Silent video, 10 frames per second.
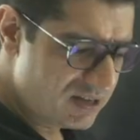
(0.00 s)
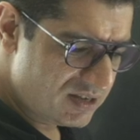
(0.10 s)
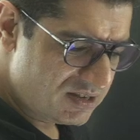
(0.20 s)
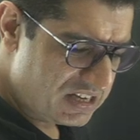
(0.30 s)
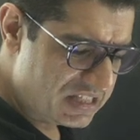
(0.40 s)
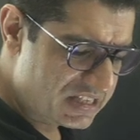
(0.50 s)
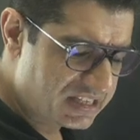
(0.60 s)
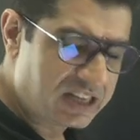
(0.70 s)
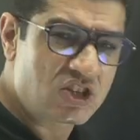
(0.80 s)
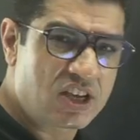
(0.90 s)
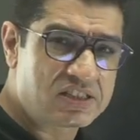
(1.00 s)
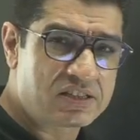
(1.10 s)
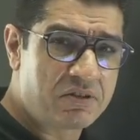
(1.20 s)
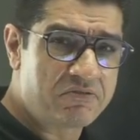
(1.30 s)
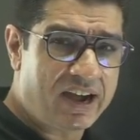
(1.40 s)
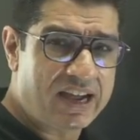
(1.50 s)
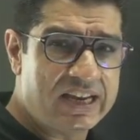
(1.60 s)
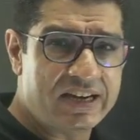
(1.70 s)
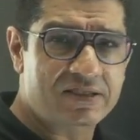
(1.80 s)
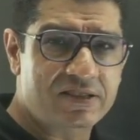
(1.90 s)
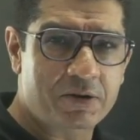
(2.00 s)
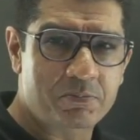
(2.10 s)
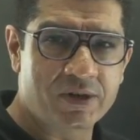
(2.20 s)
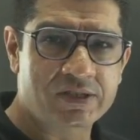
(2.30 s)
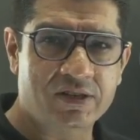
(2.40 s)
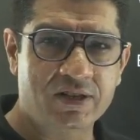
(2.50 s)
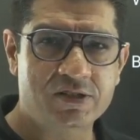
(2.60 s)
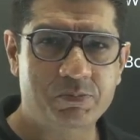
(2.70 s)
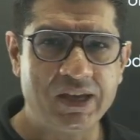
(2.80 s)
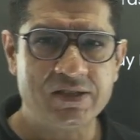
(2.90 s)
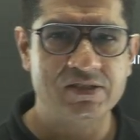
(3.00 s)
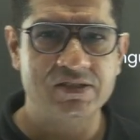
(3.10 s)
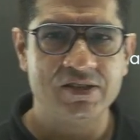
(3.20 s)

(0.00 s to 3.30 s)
In such cases, we violate their personal space.